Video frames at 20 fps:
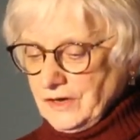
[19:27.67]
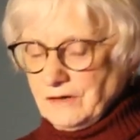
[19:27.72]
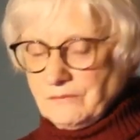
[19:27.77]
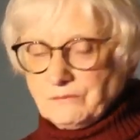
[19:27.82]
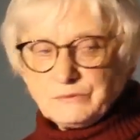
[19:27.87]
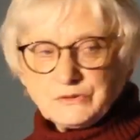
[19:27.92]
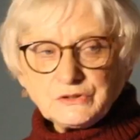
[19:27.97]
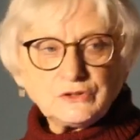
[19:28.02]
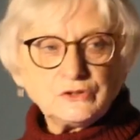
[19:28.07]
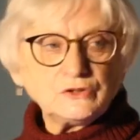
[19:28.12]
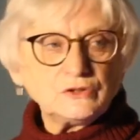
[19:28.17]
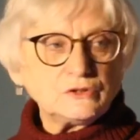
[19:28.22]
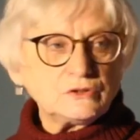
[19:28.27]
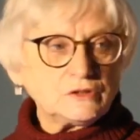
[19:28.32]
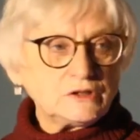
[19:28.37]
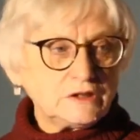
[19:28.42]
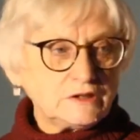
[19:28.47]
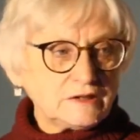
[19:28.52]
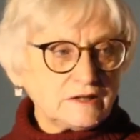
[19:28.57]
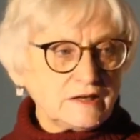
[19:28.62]

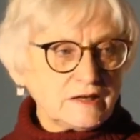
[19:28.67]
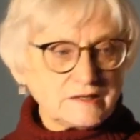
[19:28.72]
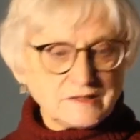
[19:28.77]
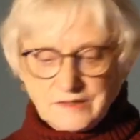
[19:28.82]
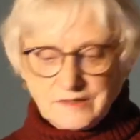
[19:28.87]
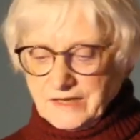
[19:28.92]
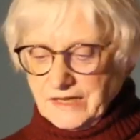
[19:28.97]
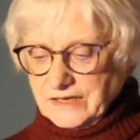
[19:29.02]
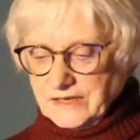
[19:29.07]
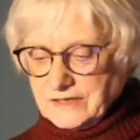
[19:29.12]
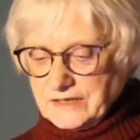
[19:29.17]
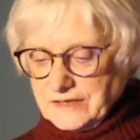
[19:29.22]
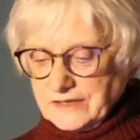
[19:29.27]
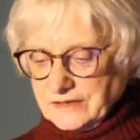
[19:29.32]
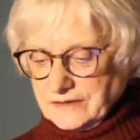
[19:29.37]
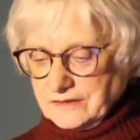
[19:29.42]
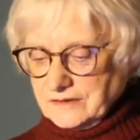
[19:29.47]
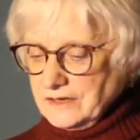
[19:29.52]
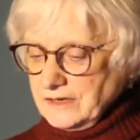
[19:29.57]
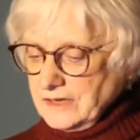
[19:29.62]
Blue is an
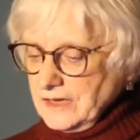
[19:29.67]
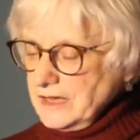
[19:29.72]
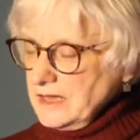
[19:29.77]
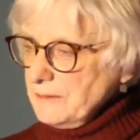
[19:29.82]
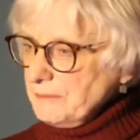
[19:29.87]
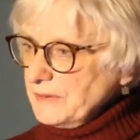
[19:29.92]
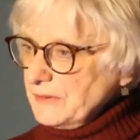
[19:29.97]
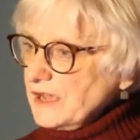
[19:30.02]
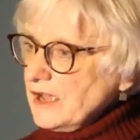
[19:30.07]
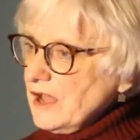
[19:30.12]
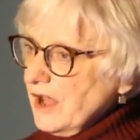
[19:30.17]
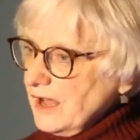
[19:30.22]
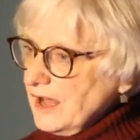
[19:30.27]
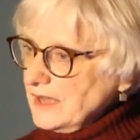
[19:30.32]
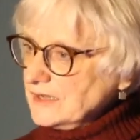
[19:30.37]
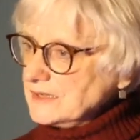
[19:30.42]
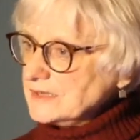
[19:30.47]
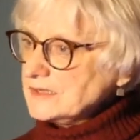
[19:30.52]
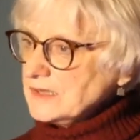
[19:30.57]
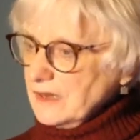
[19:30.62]
Indian
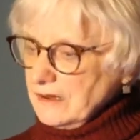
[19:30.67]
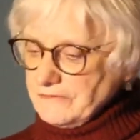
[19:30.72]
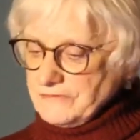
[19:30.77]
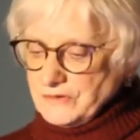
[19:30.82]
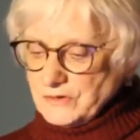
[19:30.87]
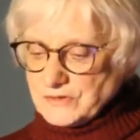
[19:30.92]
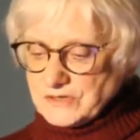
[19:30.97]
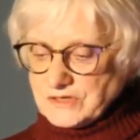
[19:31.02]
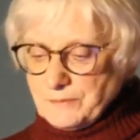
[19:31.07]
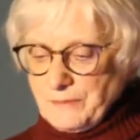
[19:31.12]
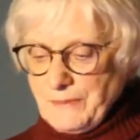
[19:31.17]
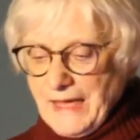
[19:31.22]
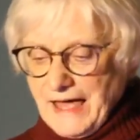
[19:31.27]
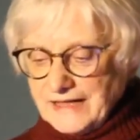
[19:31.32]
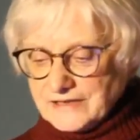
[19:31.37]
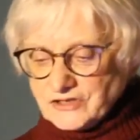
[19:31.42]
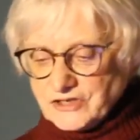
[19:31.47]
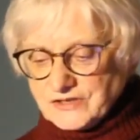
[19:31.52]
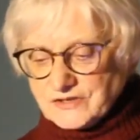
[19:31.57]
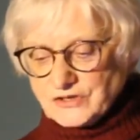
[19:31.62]
because of those
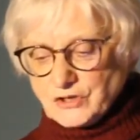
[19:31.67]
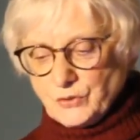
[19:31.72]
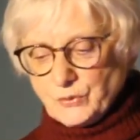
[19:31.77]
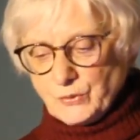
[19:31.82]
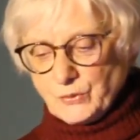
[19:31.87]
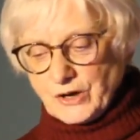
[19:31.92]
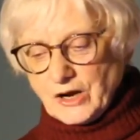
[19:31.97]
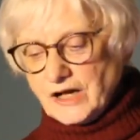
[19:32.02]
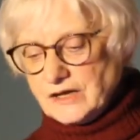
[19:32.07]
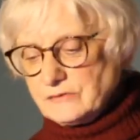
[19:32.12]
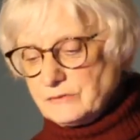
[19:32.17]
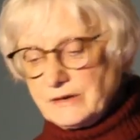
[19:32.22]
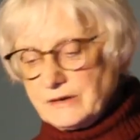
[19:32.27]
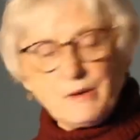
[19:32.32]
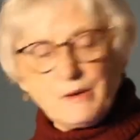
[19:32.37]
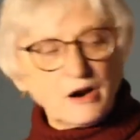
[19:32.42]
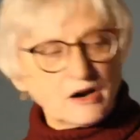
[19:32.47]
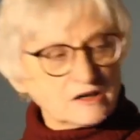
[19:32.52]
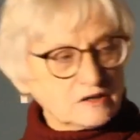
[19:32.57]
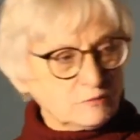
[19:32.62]
Apaches who were
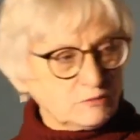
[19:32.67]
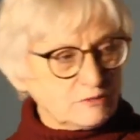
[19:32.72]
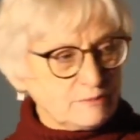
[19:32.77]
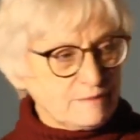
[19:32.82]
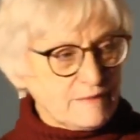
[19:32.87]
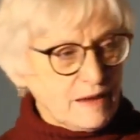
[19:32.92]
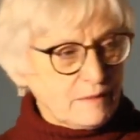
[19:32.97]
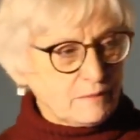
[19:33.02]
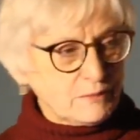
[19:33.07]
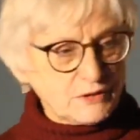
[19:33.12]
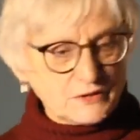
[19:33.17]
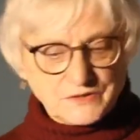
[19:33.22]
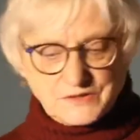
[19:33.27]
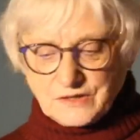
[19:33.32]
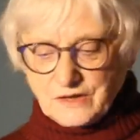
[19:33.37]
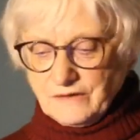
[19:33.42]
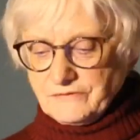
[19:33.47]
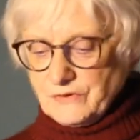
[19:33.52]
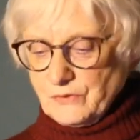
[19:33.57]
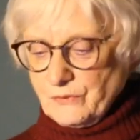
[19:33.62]
unremarkable members
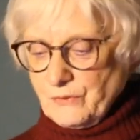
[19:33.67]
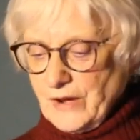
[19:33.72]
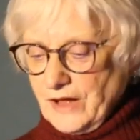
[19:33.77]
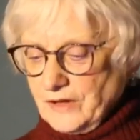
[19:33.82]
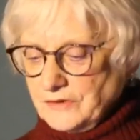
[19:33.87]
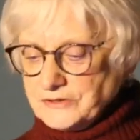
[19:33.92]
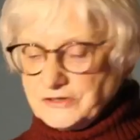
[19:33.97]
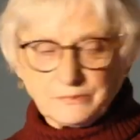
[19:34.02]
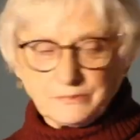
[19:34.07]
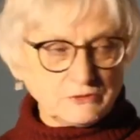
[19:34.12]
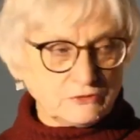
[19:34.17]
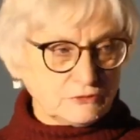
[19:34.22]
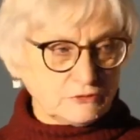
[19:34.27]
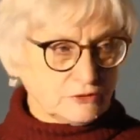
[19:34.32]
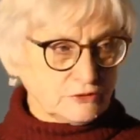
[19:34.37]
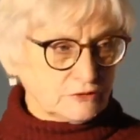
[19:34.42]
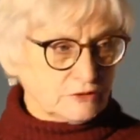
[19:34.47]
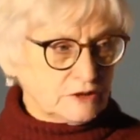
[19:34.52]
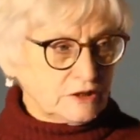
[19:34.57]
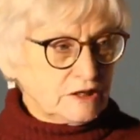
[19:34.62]
of the roundup
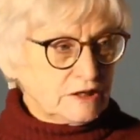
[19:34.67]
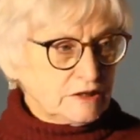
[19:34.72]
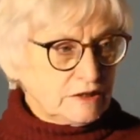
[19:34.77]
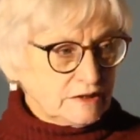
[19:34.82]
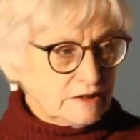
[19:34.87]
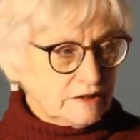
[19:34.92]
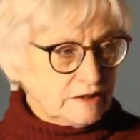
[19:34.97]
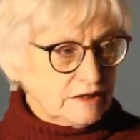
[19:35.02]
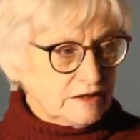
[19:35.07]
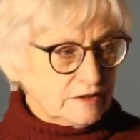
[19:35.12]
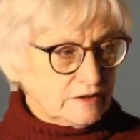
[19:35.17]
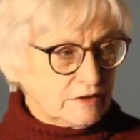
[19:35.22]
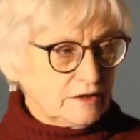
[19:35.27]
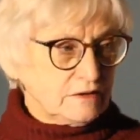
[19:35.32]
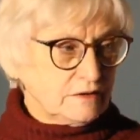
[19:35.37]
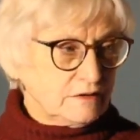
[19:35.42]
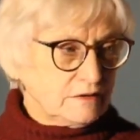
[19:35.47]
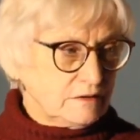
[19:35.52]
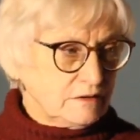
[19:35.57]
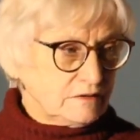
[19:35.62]
crew in
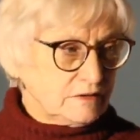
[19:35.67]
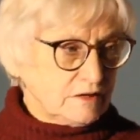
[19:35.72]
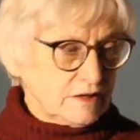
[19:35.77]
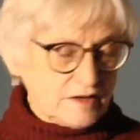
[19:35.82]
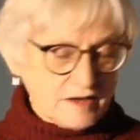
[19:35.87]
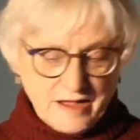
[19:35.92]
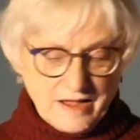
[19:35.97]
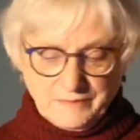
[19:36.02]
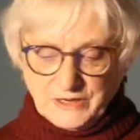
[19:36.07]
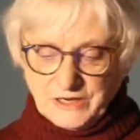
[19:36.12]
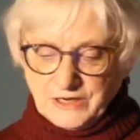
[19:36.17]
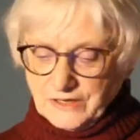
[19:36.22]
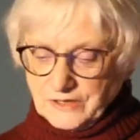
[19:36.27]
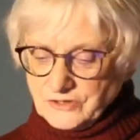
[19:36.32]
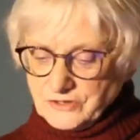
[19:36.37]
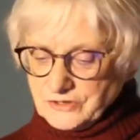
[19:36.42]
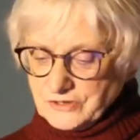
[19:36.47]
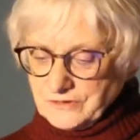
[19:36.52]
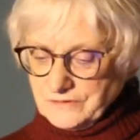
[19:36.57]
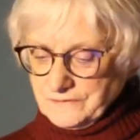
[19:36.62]
the Diamond
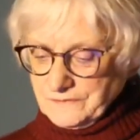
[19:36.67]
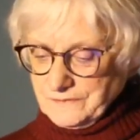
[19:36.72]
Hitch.